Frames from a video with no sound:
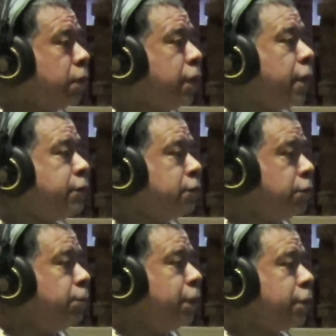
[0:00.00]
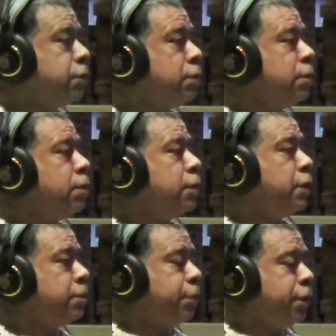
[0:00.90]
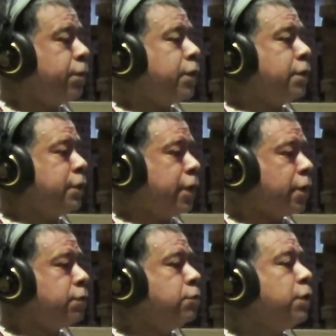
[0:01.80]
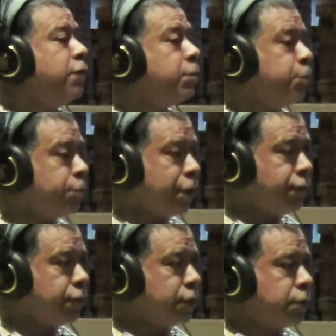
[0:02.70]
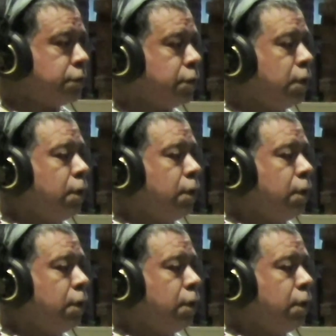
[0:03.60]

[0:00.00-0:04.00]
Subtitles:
I ask the director and the playwright and the actors, do you have a preference